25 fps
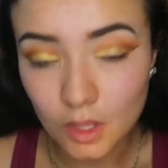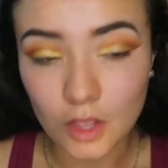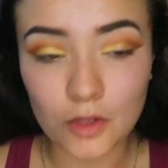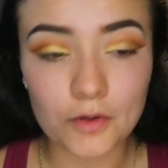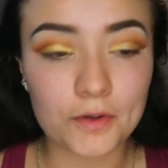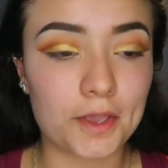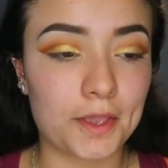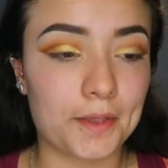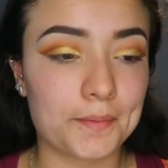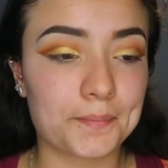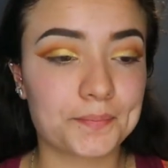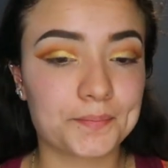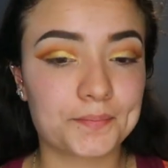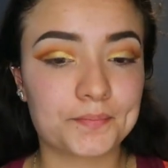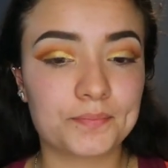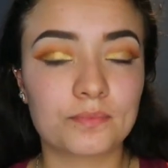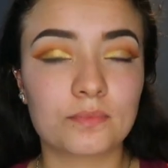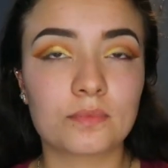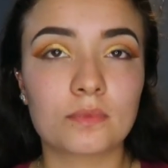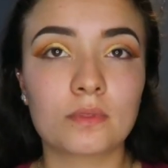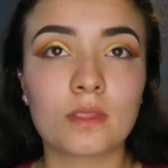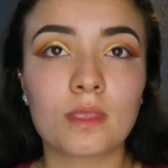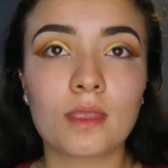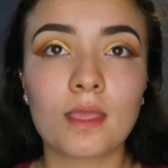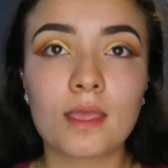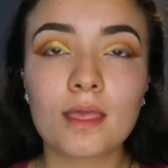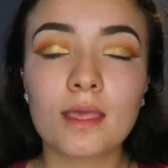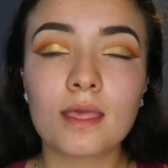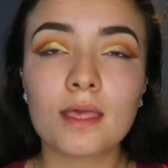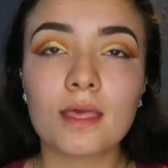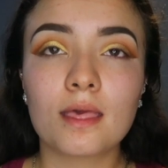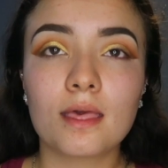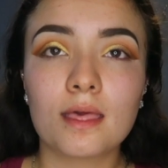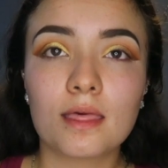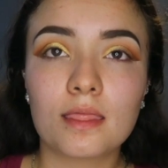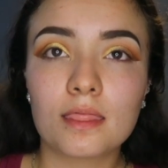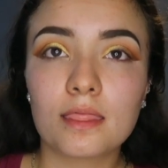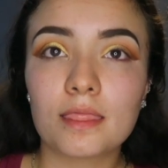Okay.
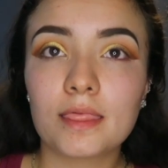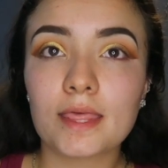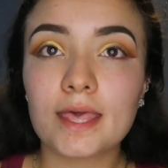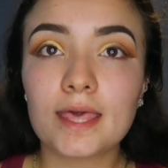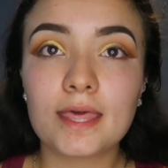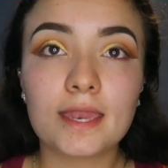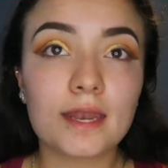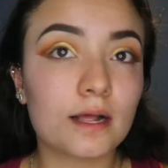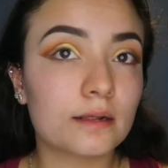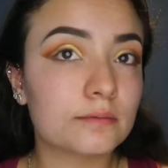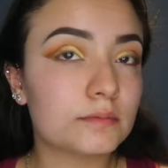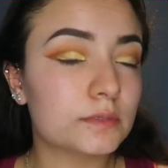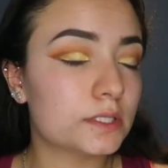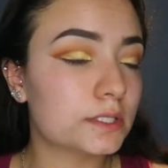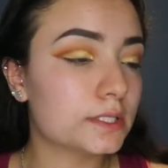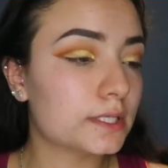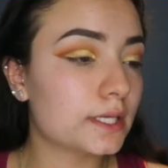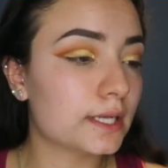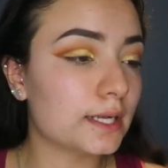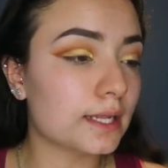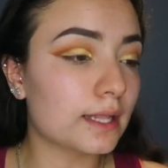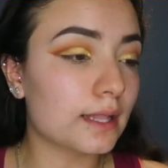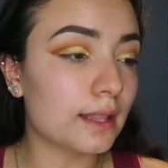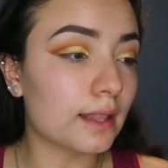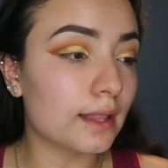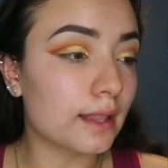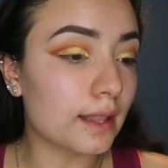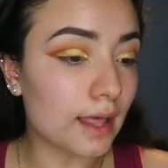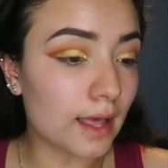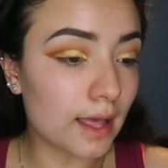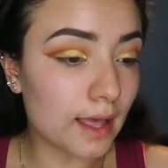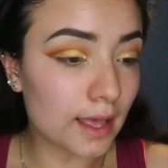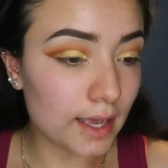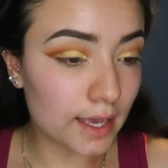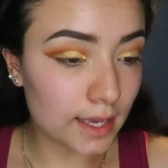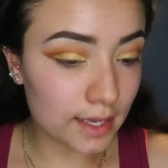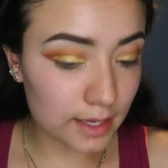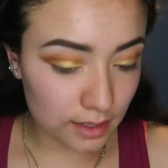And then I'm just gonna
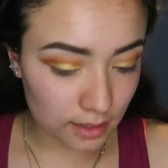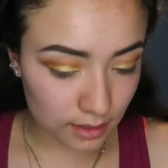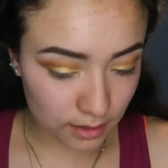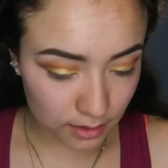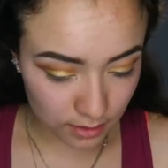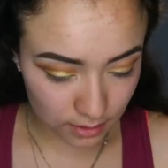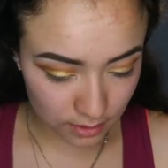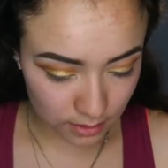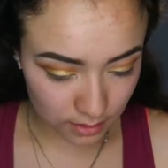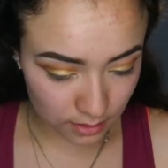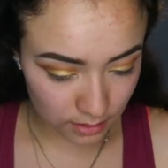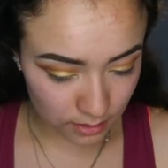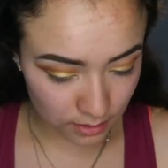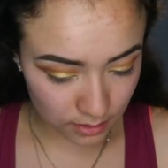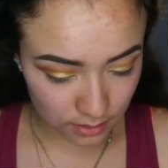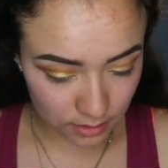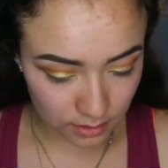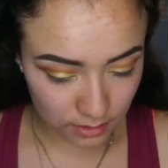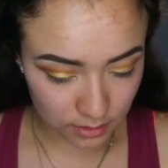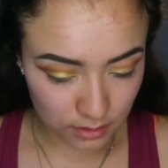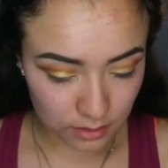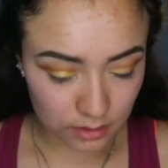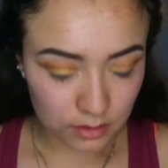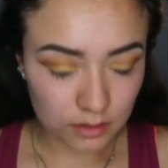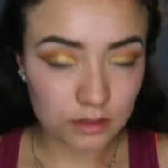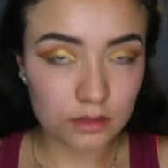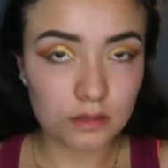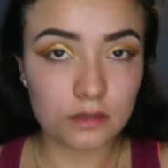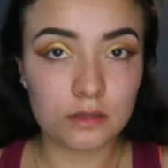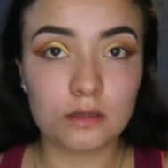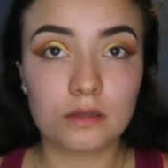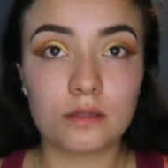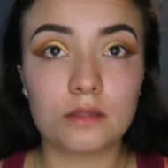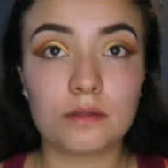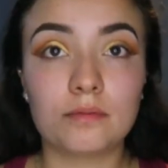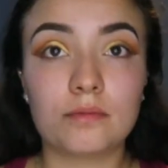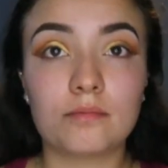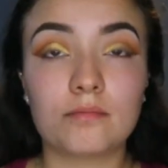line
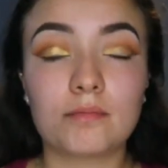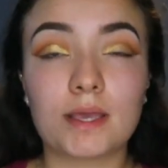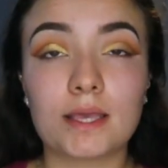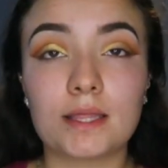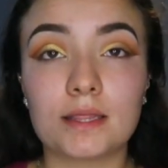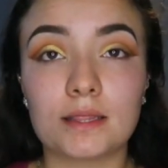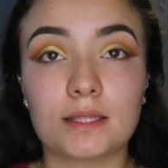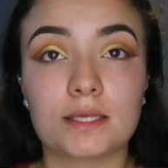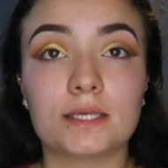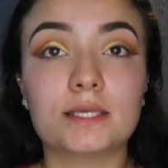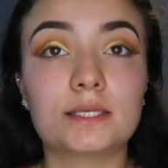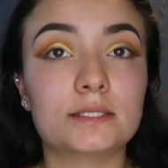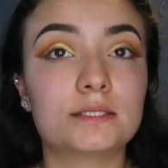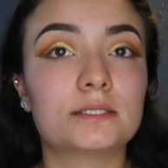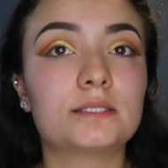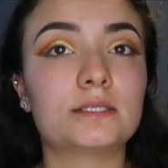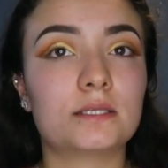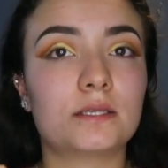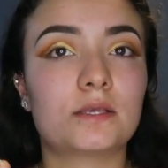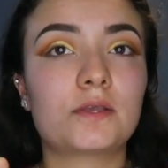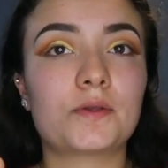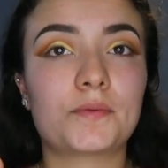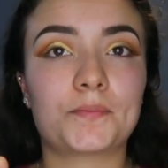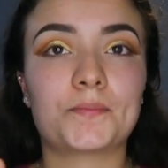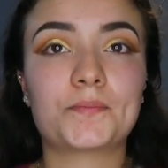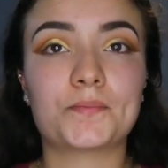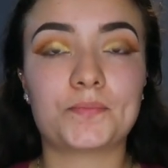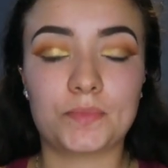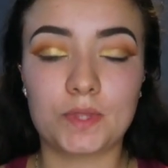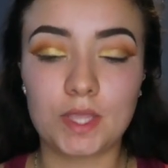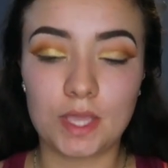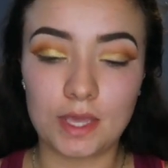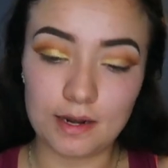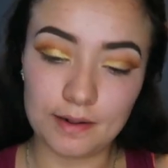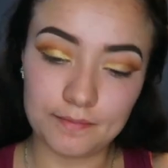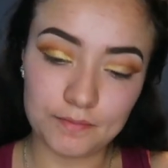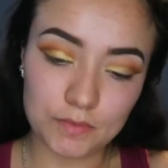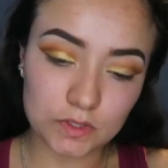my lids.
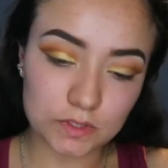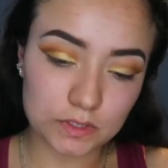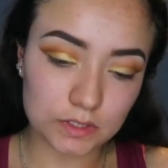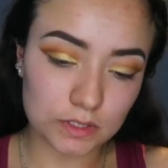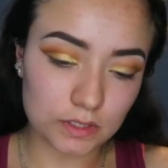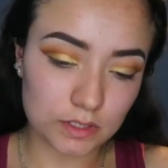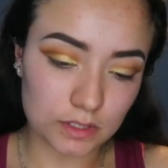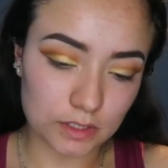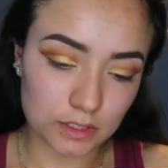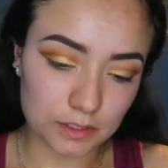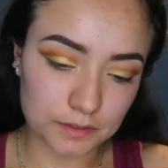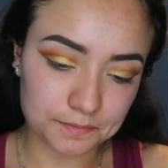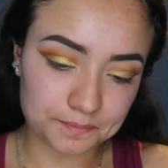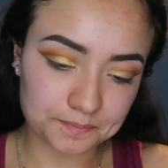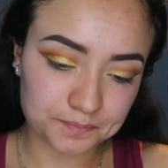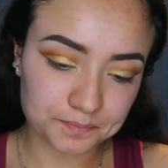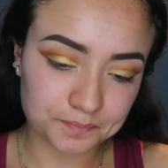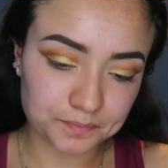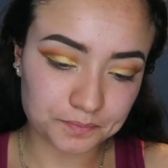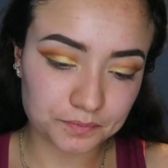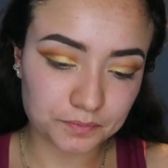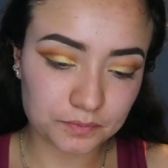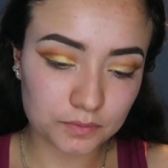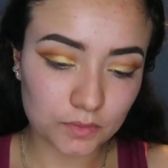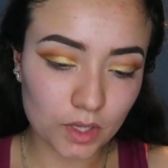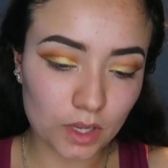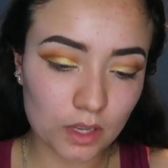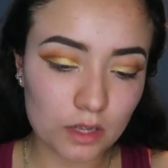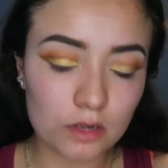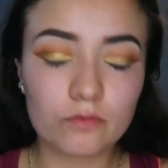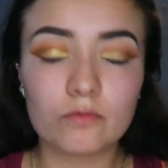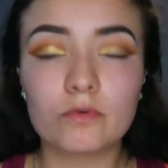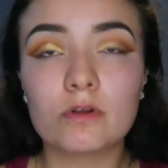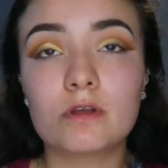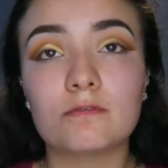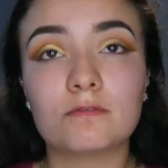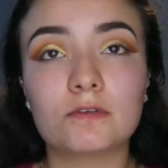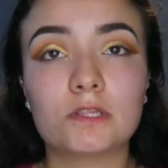And I'm using the
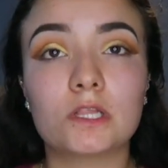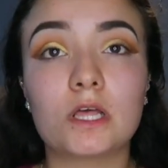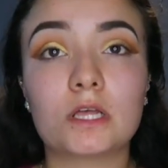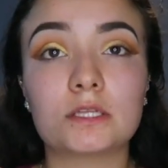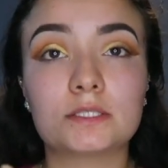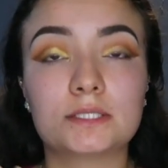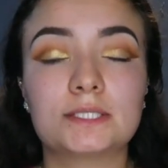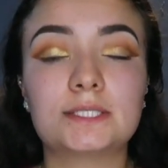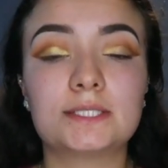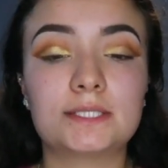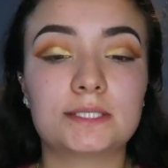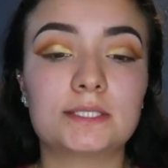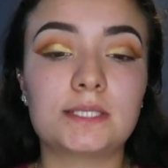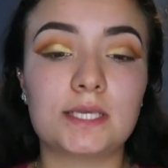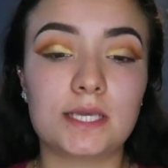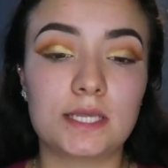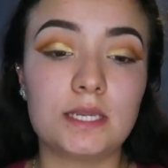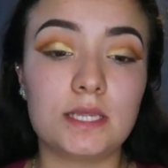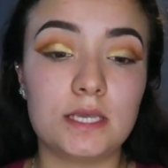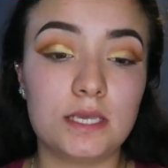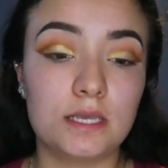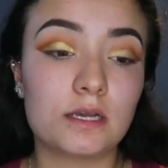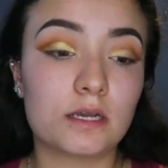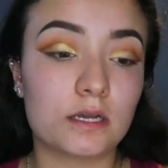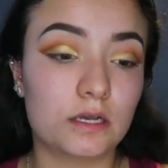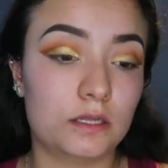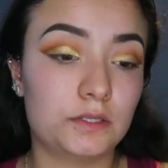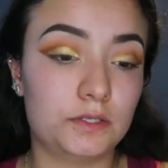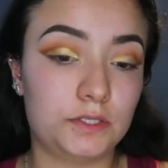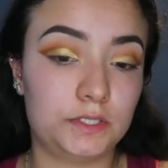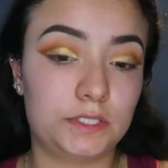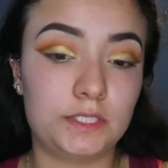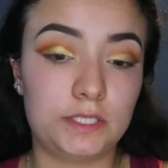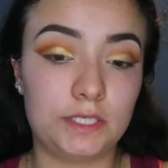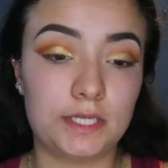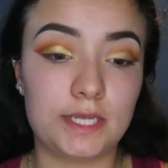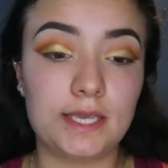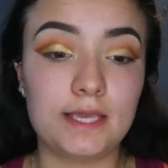Revlon Skinny Color
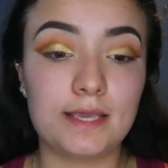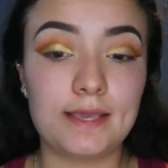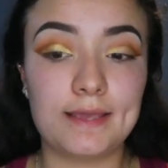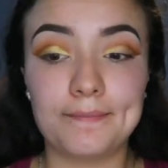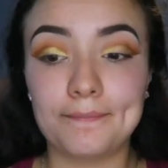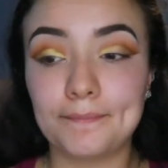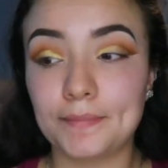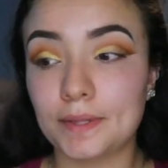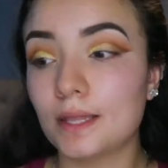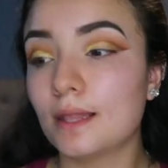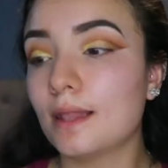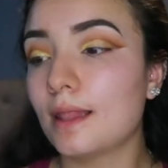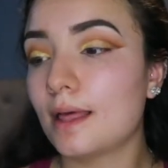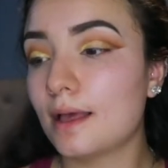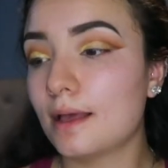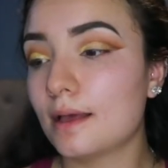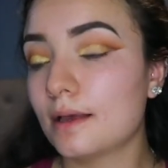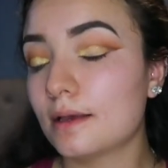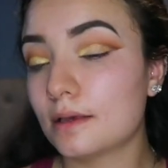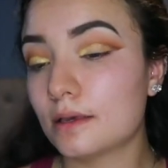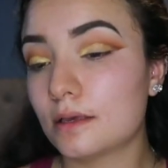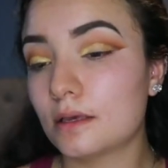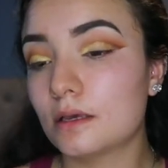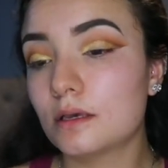Stay in Black.